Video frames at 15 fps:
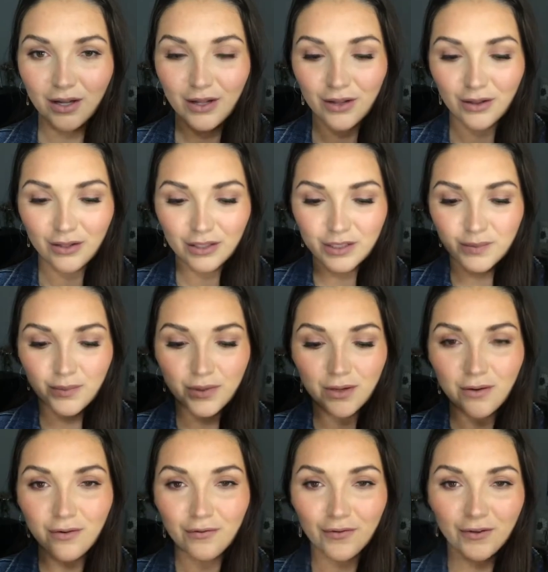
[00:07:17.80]
looks
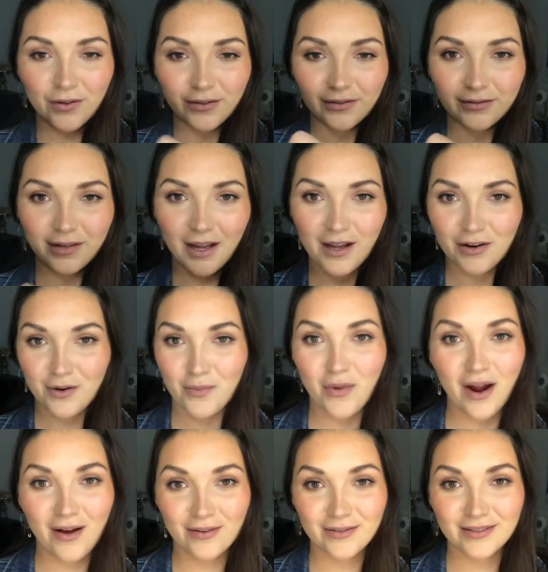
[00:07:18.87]
beautiful on your
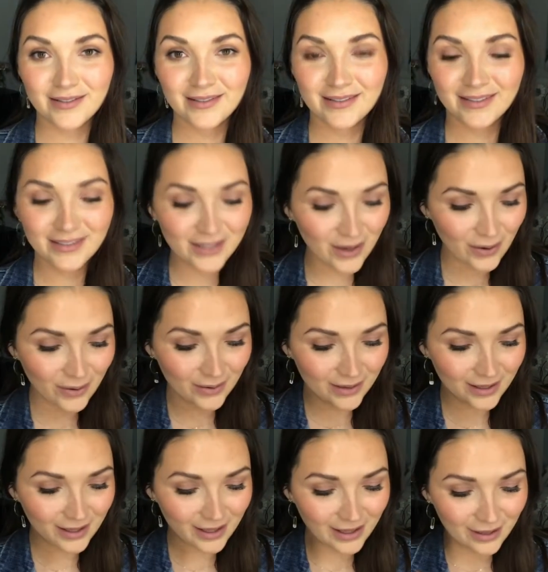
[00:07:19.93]
brows. So
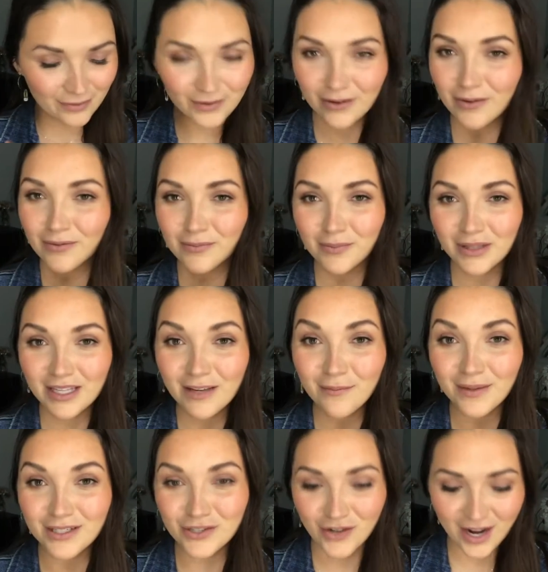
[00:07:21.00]
if you don't believe me,
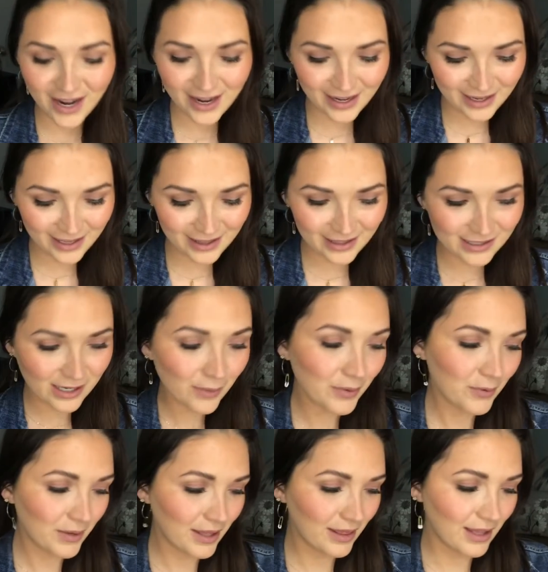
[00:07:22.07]
try it and tell me what
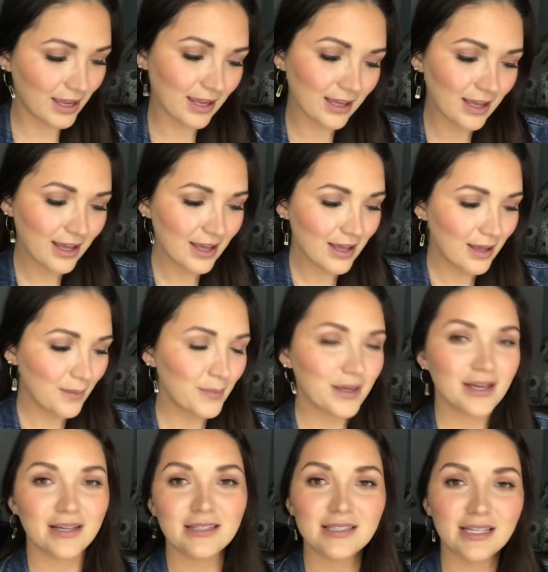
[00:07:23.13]
you think,
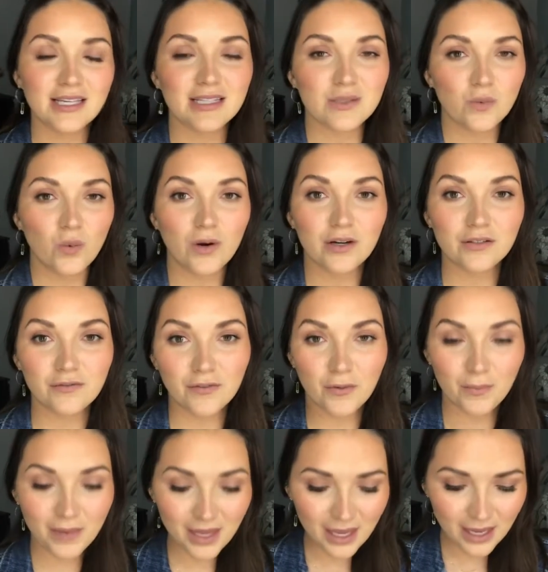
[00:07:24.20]
because it's worked for
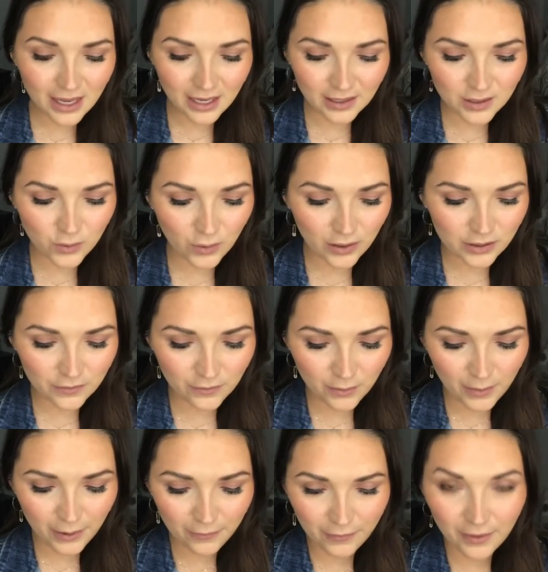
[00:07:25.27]
me. It's worked for my
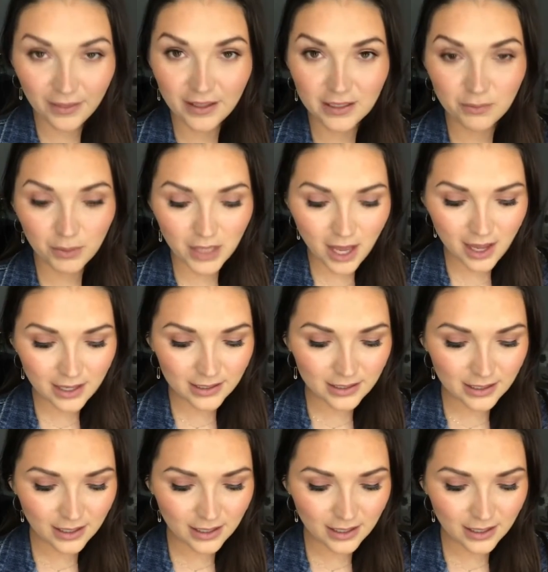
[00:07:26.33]
friend that's blonde.